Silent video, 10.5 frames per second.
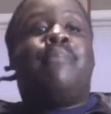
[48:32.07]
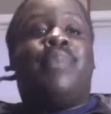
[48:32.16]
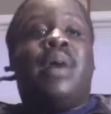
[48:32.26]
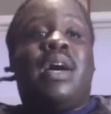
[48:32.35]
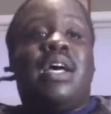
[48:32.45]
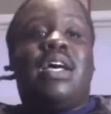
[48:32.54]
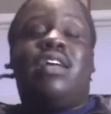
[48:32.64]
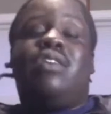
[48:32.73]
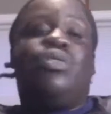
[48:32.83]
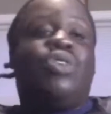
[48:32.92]

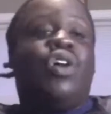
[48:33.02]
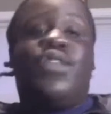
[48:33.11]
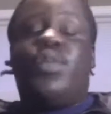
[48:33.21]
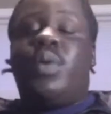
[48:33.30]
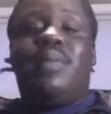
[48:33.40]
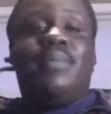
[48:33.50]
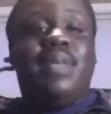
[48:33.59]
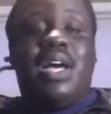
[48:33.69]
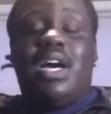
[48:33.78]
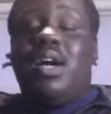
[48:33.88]
But you know, if you hit
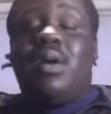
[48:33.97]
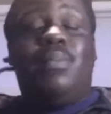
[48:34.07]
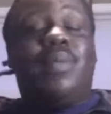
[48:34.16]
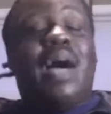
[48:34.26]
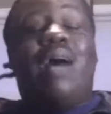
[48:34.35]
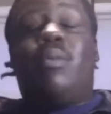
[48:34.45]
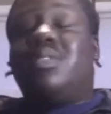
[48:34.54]
me up, I will